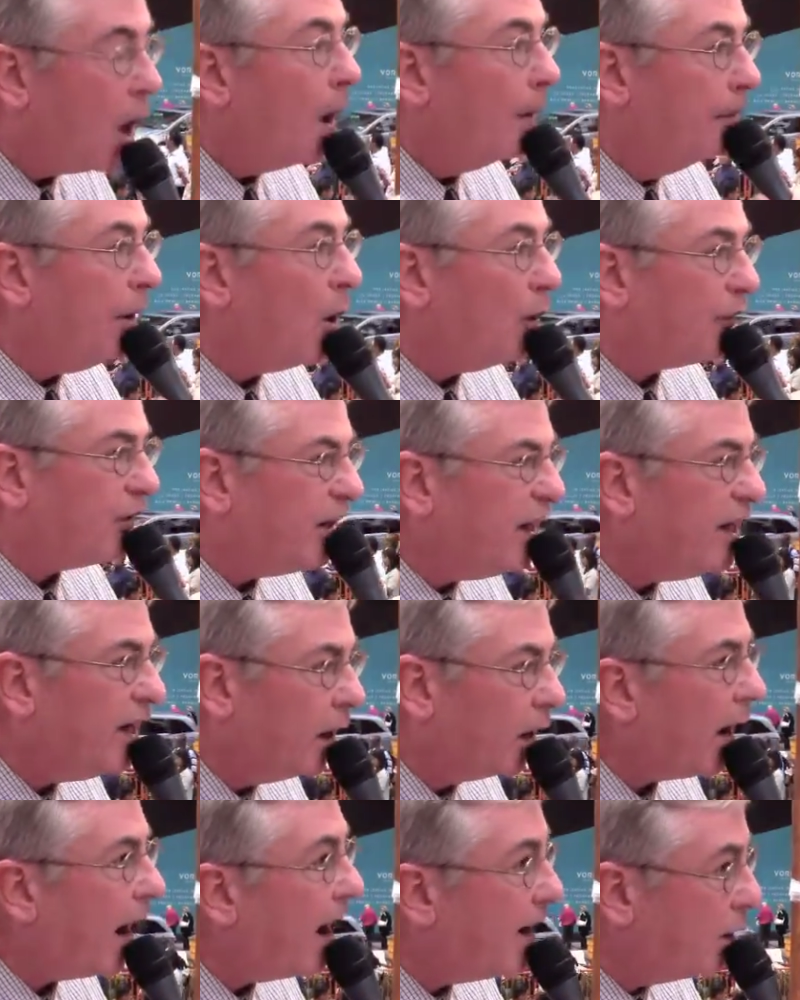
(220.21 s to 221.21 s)
both
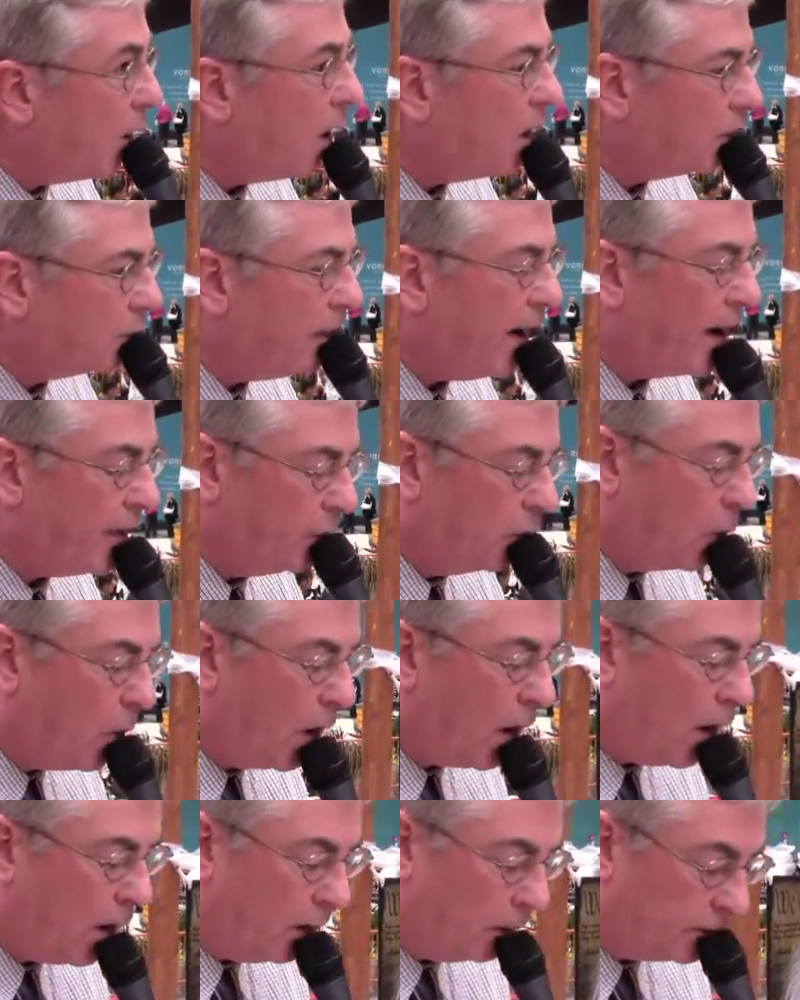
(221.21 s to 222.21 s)
here and all around the
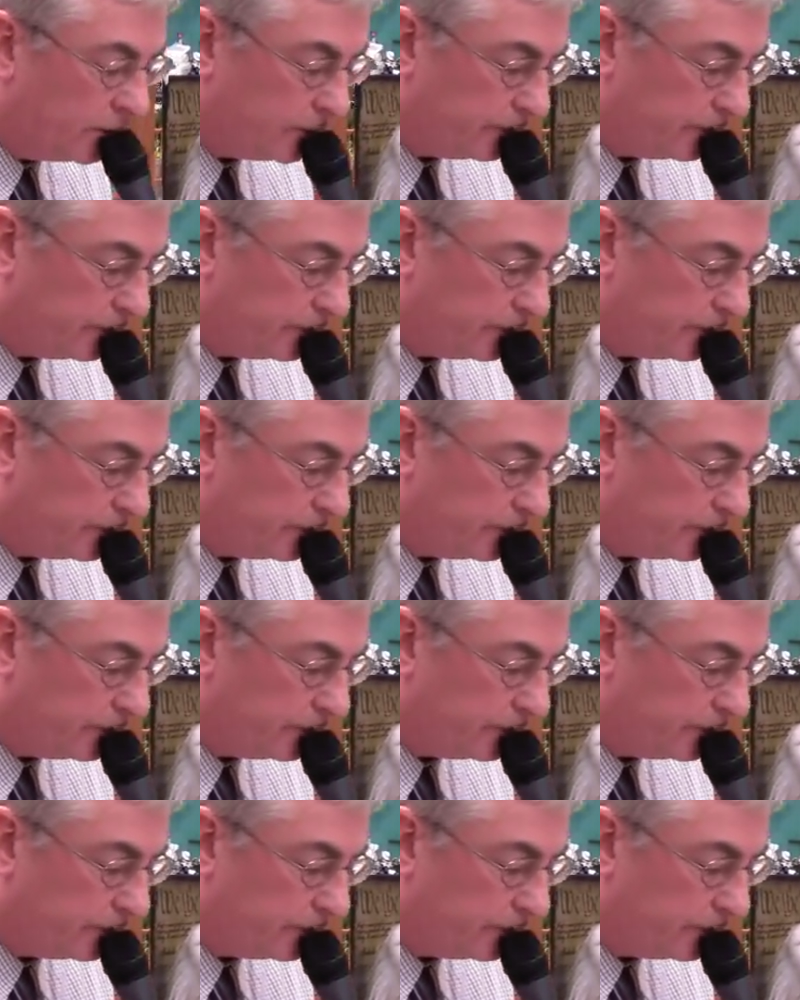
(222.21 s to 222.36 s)
world.